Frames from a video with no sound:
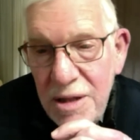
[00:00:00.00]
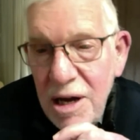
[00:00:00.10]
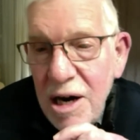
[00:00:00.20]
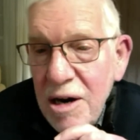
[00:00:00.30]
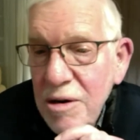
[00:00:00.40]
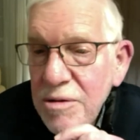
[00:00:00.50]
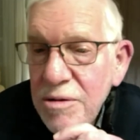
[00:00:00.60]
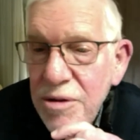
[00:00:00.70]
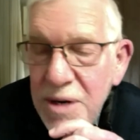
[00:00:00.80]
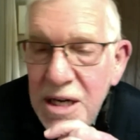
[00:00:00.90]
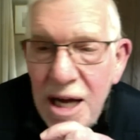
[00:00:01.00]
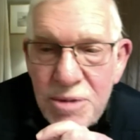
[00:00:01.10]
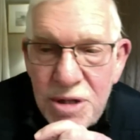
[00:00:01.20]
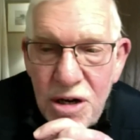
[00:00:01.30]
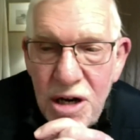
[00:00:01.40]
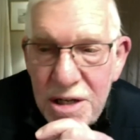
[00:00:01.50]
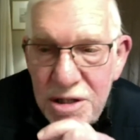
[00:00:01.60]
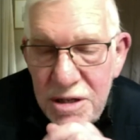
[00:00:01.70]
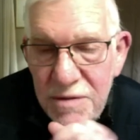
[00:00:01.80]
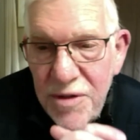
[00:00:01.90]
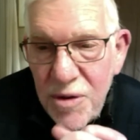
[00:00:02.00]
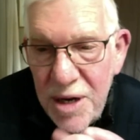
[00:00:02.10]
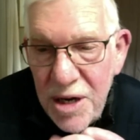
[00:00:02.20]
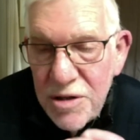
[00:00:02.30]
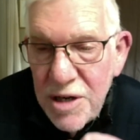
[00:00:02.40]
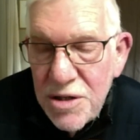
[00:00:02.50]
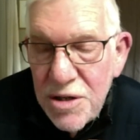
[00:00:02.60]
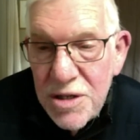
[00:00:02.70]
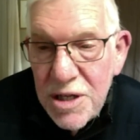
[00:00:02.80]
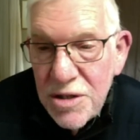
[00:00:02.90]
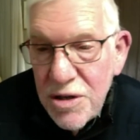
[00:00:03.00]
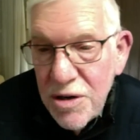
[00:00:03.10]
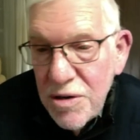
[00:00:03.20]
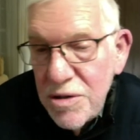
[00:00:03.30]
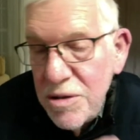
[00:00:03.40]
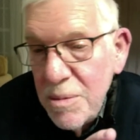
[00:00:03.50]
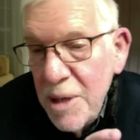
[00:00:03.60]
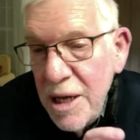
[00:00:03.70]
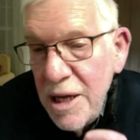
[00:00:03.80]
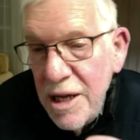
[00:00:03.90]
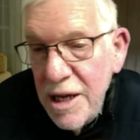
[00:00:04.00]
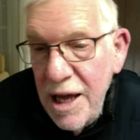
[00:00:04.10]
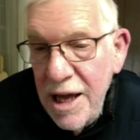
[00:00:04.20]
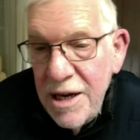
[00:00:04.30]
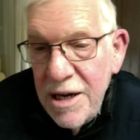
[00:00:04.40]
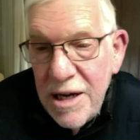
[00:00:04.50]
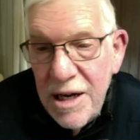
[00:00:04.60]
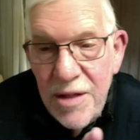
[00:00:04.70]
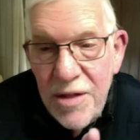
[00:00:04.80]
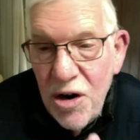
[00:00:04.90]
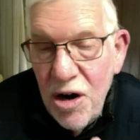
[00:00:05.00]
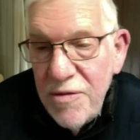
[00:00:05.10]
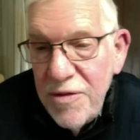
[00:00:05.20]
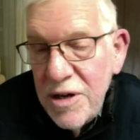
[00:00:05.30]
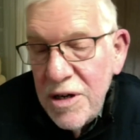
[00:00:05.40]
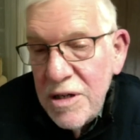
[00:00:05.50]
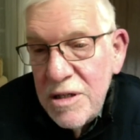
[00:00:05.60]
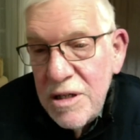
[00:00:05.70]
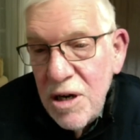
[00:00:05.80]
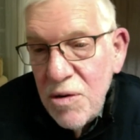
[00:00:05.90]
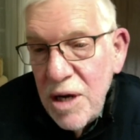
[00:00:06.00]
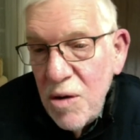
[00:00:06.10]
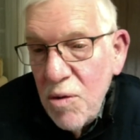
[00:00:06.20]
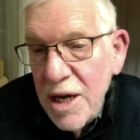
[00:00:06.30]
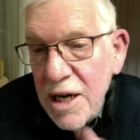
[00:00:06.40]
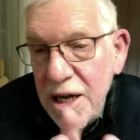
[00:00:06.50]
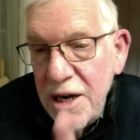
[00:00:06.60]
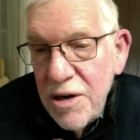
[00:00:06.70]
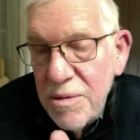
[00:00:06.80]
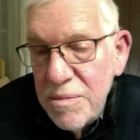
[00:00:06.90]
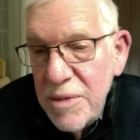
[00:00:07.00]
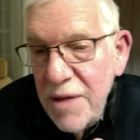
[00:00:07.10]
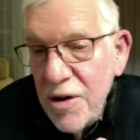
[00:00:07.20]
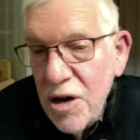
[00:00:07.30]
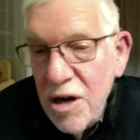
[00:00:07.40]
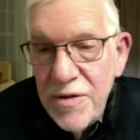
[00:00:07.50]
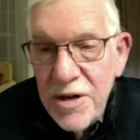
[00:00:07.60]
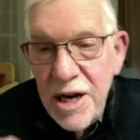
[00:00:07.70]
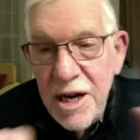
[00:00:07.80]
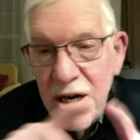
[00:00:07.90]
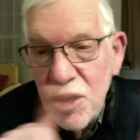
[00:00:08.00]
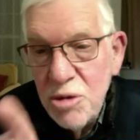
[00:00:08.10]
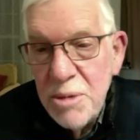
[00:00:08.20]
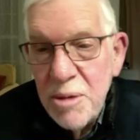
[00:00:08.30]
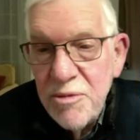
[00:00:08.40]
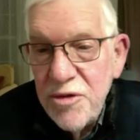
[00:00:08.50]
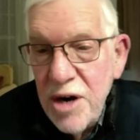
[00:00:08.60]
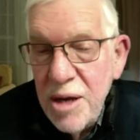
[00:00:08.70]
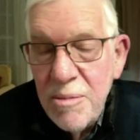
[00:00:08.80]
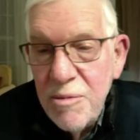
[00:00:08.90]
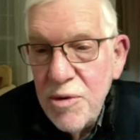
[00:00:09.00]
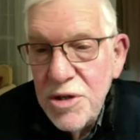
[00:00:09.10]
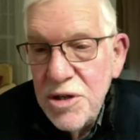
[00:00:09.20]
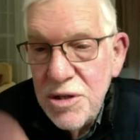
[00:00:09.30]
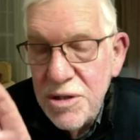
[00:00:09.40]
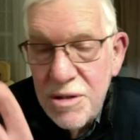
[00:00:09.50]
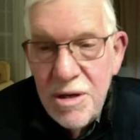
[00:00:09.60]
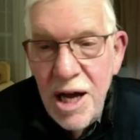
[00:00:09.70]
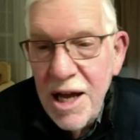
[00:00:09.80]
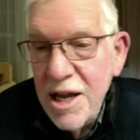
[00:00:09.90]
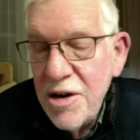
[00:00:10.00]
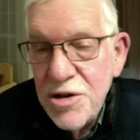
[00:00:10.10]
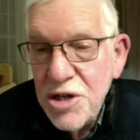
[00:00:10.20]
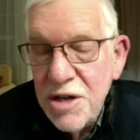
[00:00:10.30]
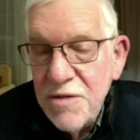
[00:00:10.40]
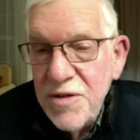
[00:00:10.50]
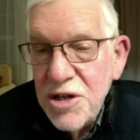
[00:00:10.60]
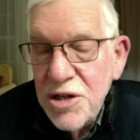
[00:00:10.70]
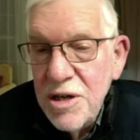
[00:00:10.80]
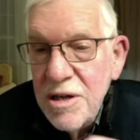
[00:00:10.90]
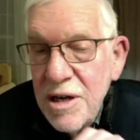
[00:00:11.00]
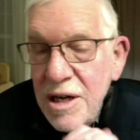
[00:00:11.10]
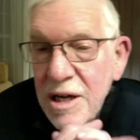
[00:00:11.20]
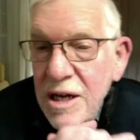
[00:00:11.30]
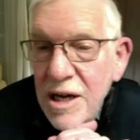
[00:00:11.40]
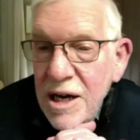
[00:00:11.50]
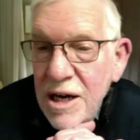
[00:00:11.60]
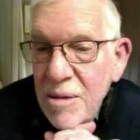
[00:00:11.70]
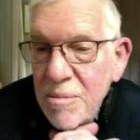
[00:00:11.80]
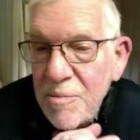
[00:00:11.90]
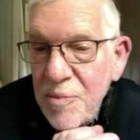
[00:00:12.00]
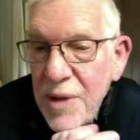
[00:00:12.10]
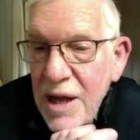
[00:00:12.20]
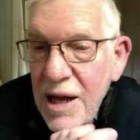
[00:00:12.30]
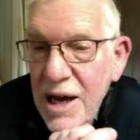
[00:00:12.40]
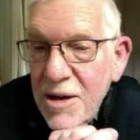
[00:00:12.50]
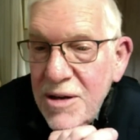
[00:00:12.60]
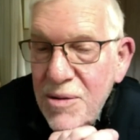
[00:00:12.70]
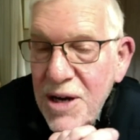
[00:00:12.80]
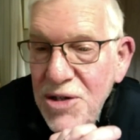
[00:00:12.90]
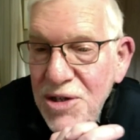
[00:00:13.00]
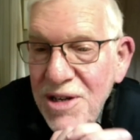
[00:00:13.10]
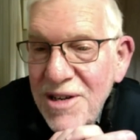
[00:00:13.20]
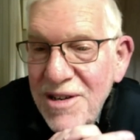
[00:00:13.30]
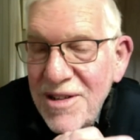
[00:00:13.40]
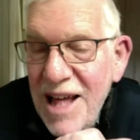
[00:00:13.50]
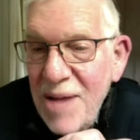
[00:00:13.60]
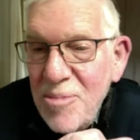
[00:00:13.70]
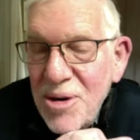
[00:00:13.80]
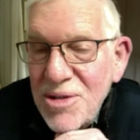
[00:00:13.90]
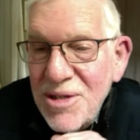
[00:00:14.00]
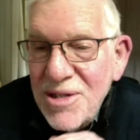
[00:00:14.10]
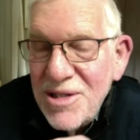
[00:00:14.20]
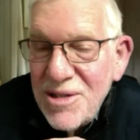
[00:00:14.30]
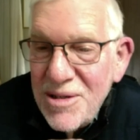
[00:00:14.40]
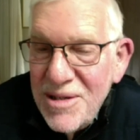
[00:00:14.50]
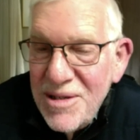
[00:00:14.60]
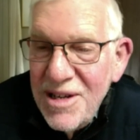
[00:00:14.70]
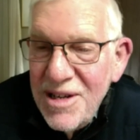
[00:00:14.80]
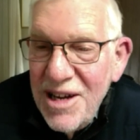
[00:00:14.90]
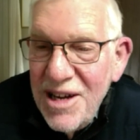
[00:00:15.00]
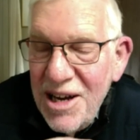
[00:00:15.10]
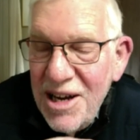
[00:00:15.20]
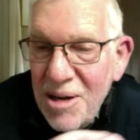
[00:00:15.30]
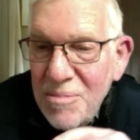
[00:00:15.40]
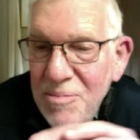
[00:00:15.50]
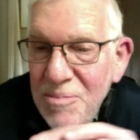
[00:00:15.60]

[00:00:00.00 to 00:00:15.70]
are three times the cost of the WindowDressers inserts and they're often only one layer, and they're often in an aluminum frame, which is not energy efficient. Um, I questioned that person's um,